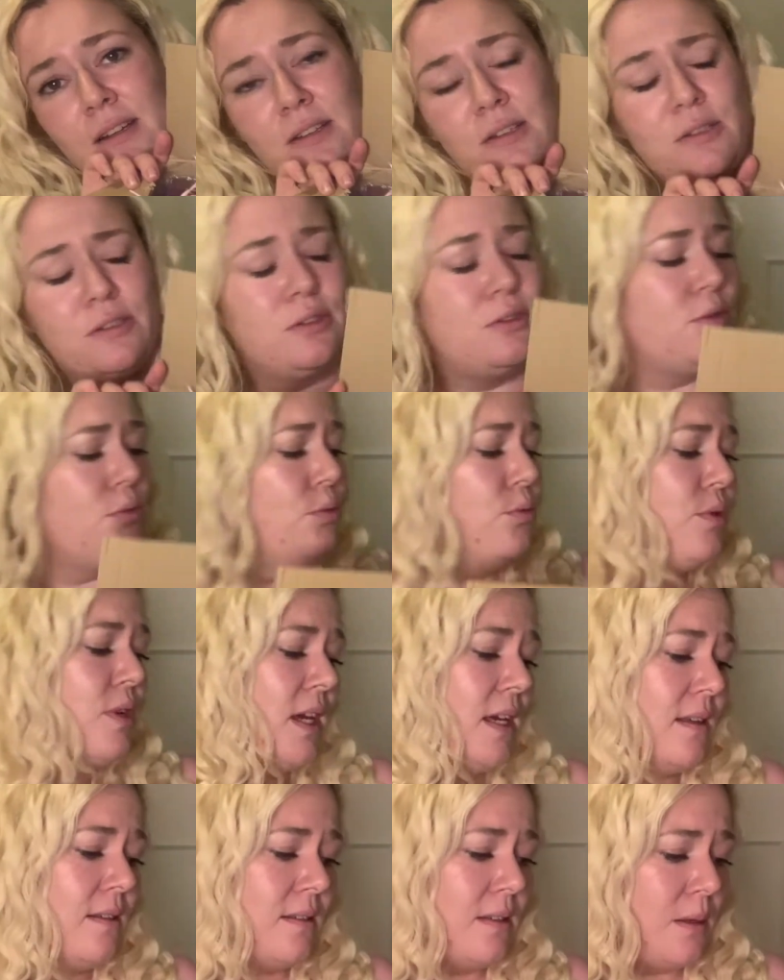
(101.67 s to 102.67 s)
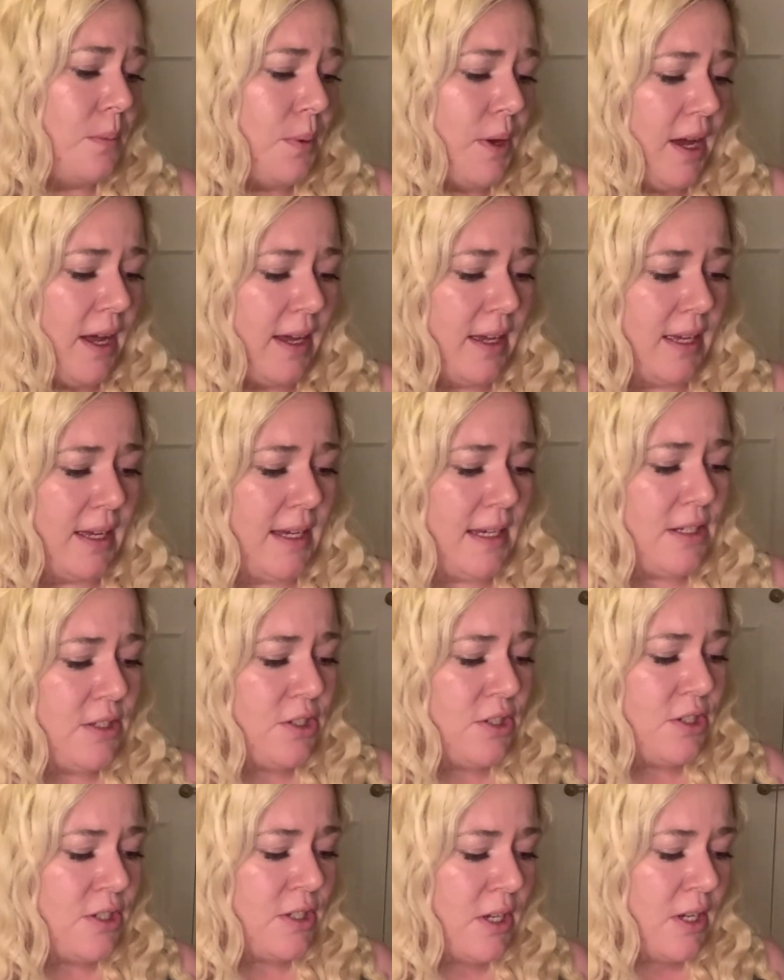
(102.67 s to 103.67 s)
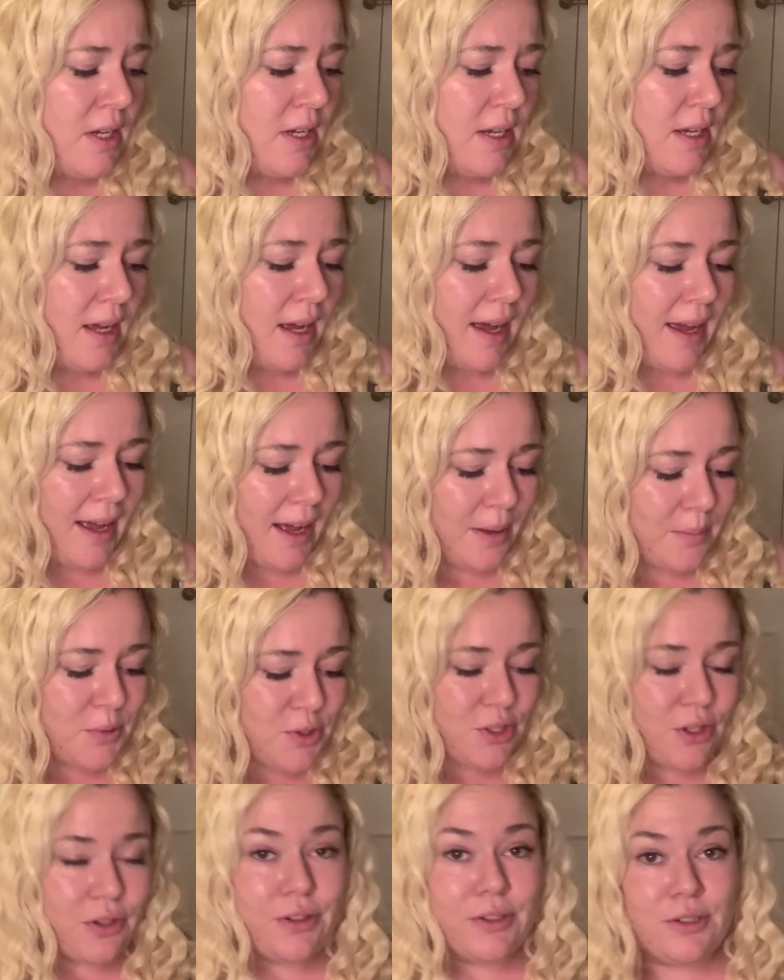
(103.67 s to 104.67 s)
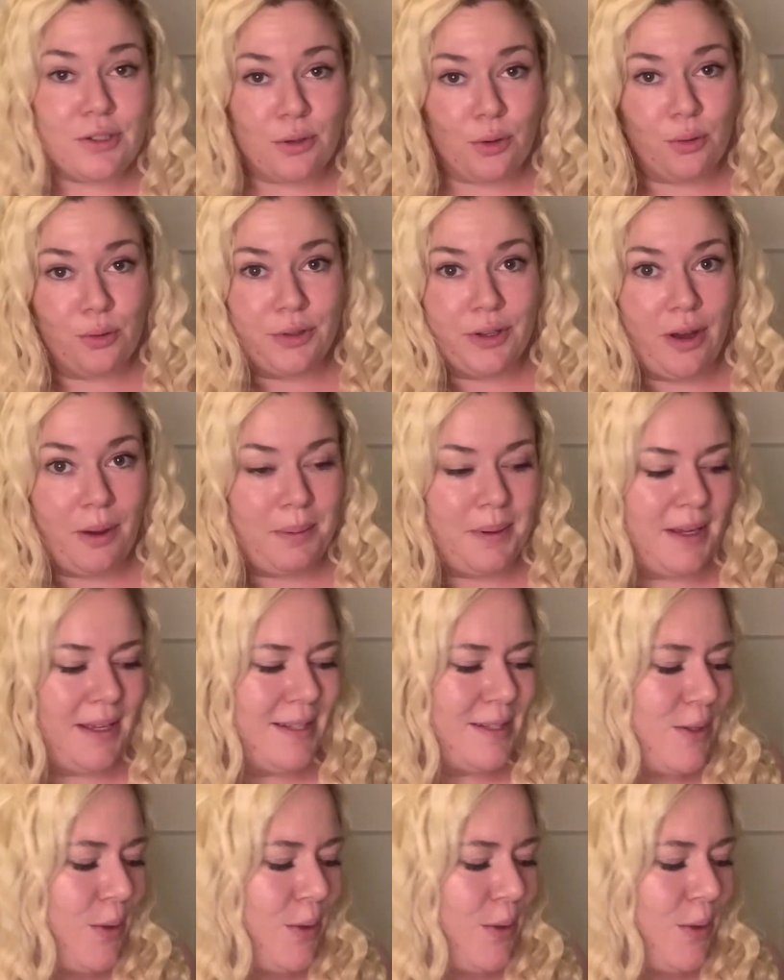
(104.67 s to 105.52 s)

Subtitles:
So nicely packaged. I am struggling to hold up. It is